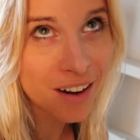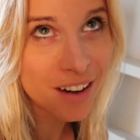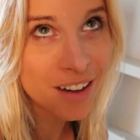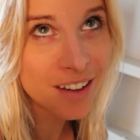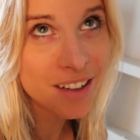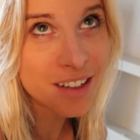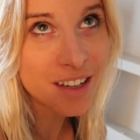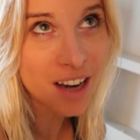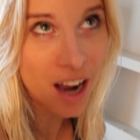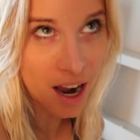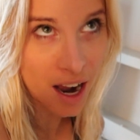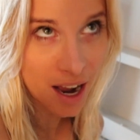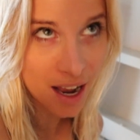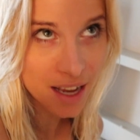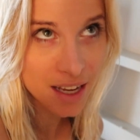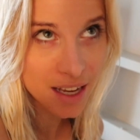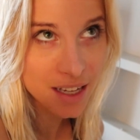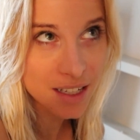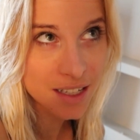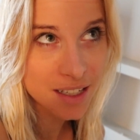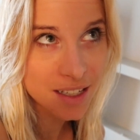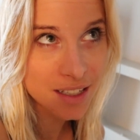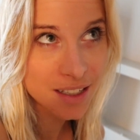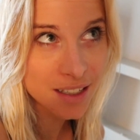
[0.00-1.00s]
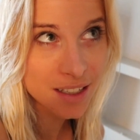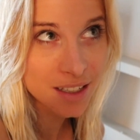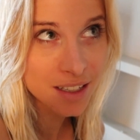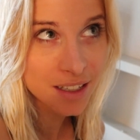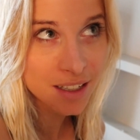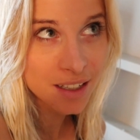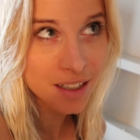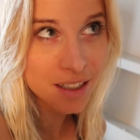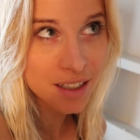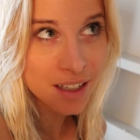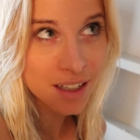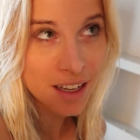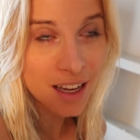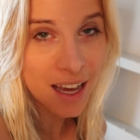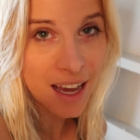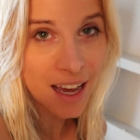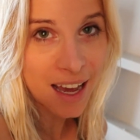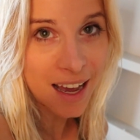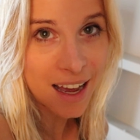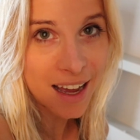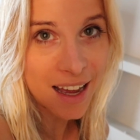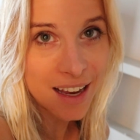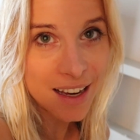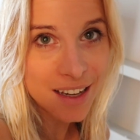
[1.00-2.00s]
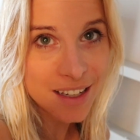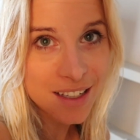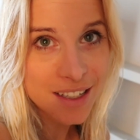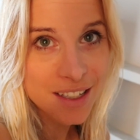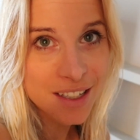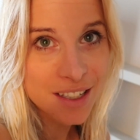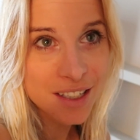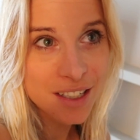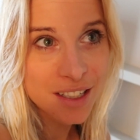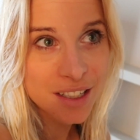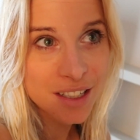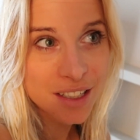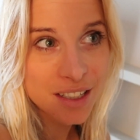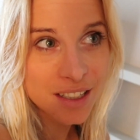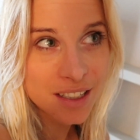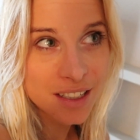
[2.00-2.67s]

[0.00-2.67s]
night at